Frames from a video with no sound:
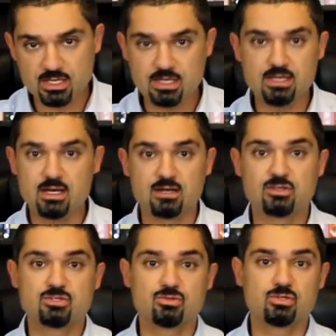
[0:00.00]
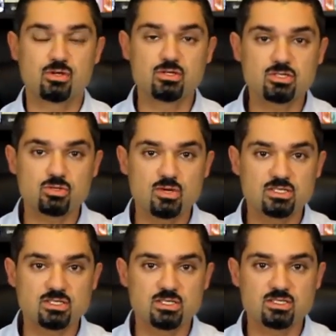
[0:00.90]
he understood the
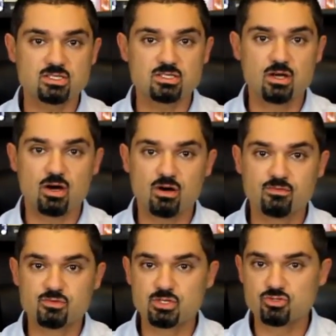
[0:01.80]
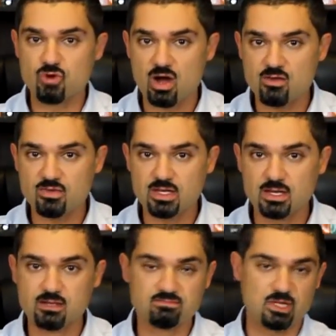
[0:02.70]
consequences of drink driving,
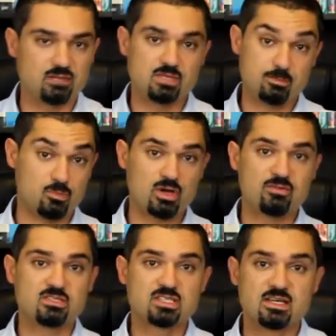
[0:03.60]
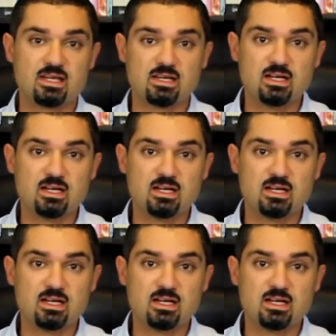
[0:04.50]
and he might even say that